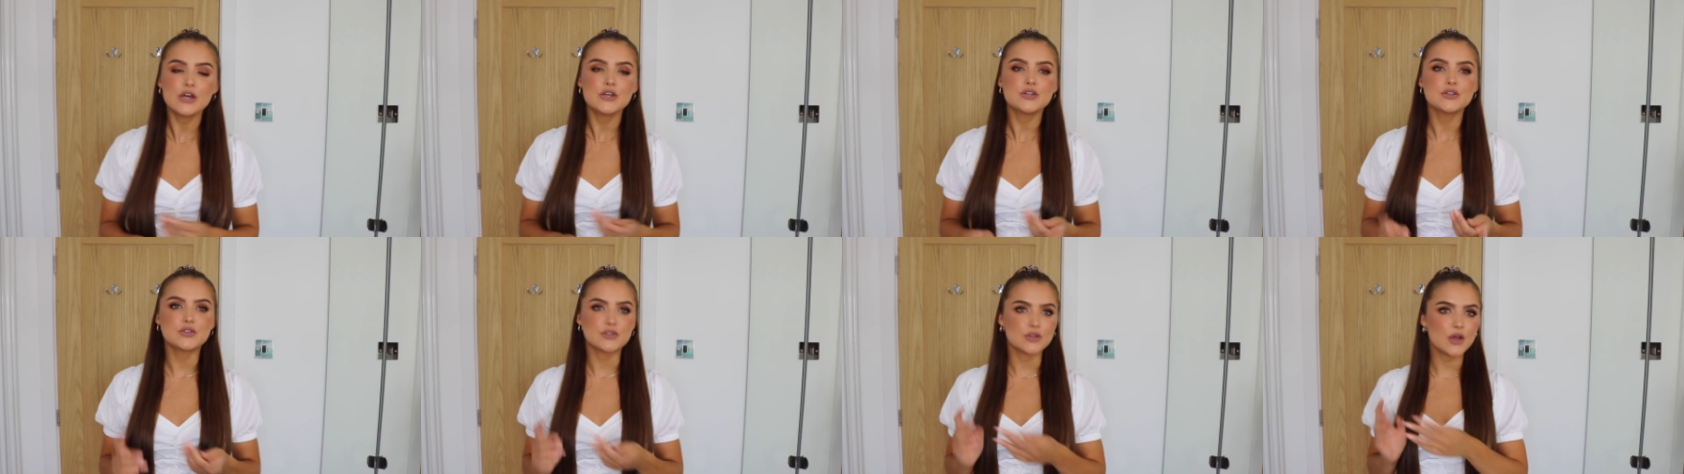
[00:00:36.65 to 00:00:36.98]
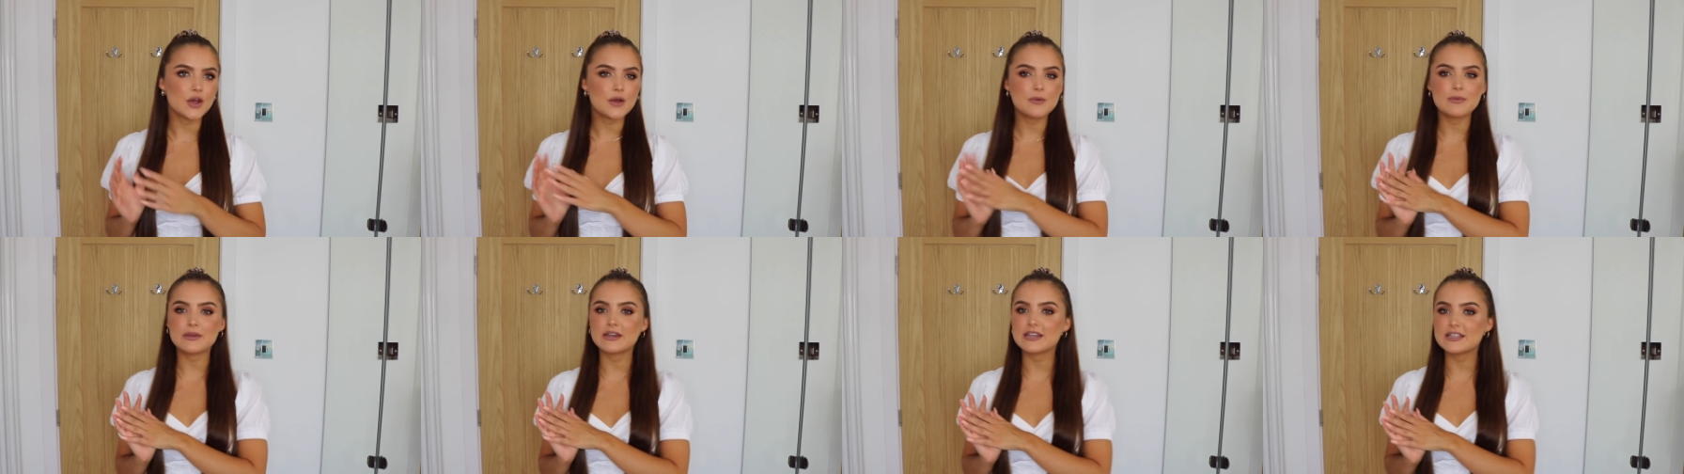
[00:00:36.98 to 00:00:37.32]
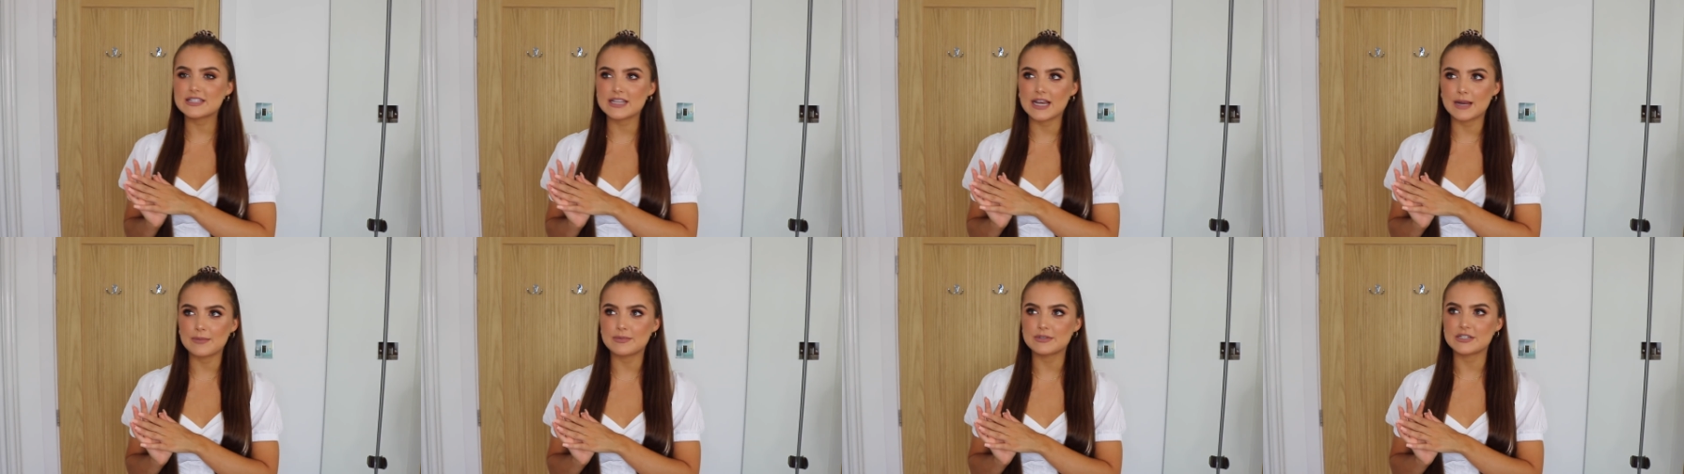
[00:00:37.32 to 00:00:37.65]
So many
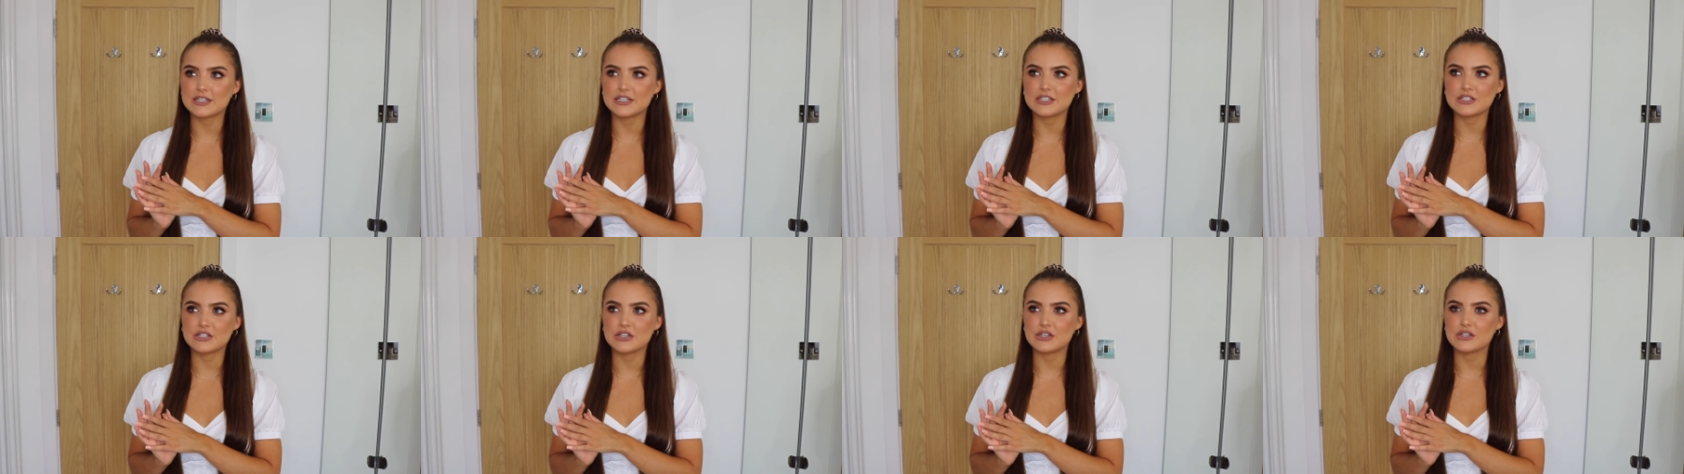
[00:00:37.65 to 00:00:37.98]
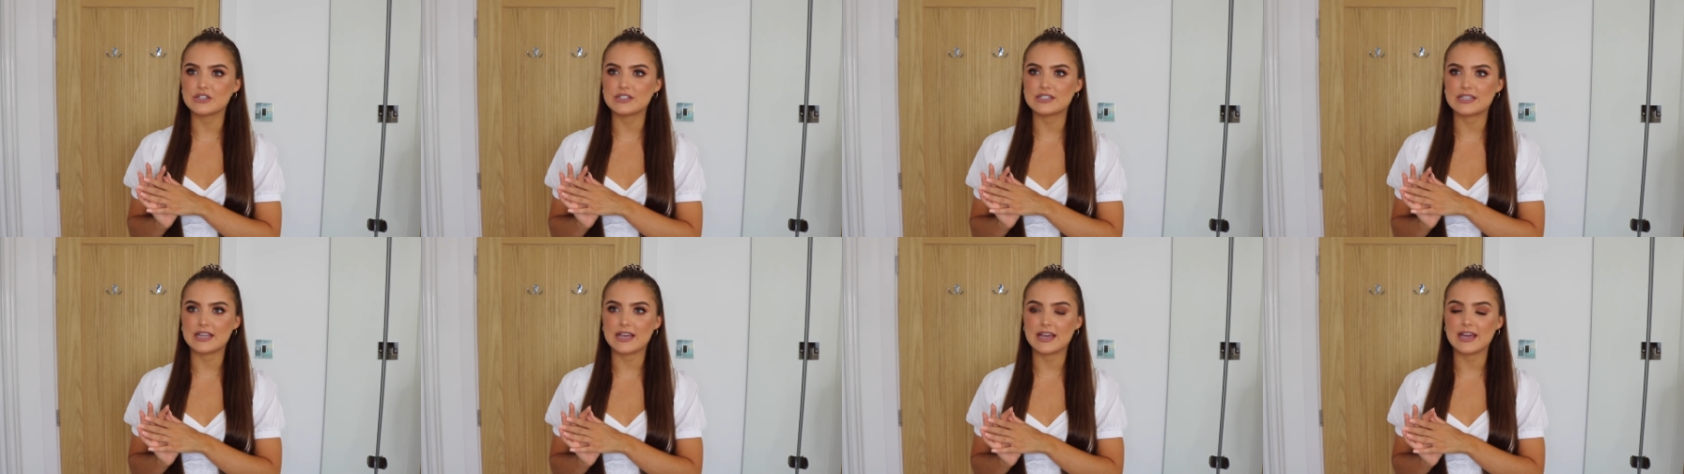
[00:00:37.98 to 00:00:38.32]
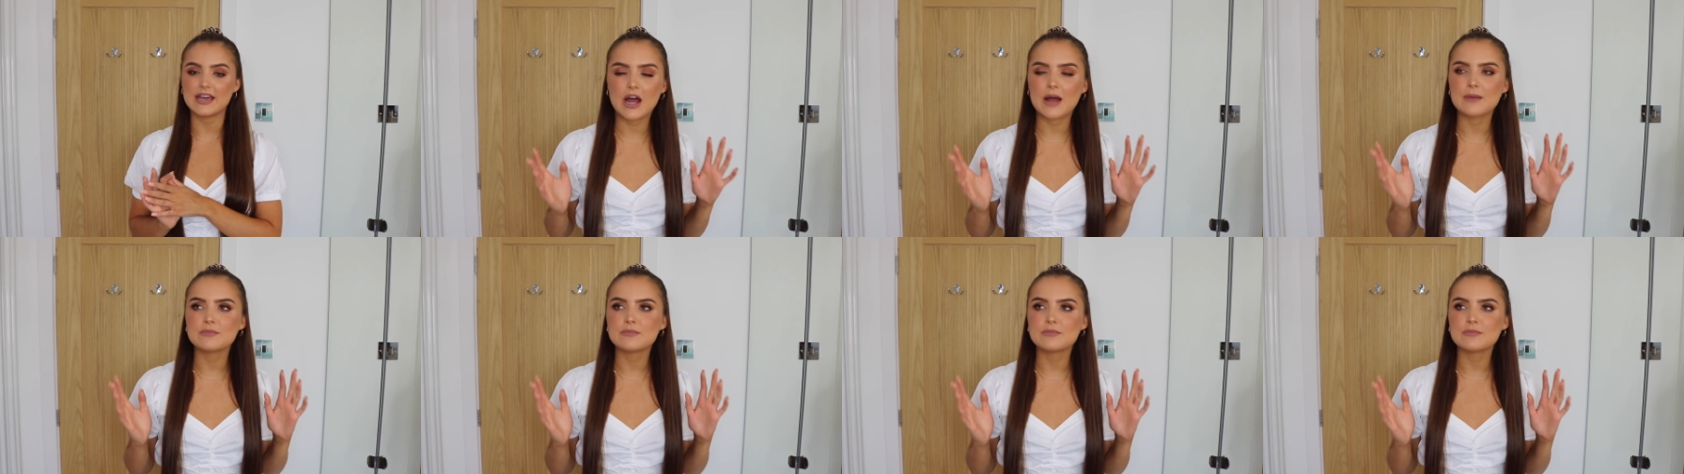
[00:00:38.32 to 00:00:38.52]
celebrities use it.